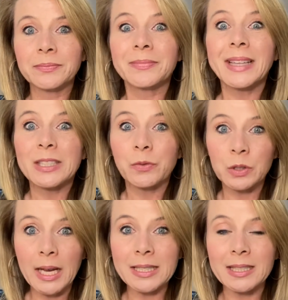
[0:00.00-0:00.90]
That's for
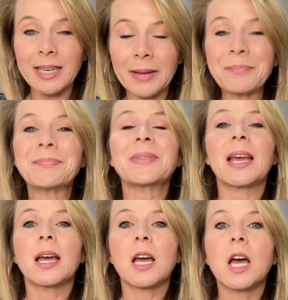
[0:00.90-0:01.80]
last name.
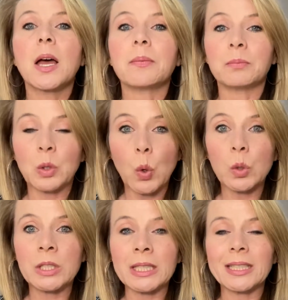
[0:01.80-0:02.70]

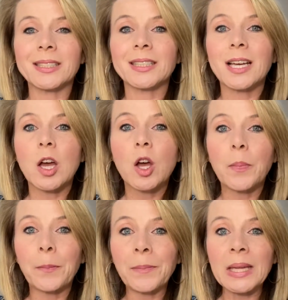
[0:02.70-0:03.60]
Myoji,
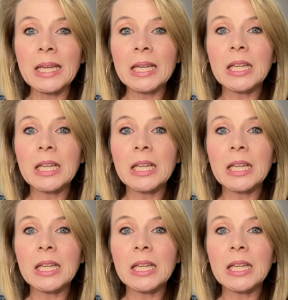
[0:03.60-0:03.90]
myoji.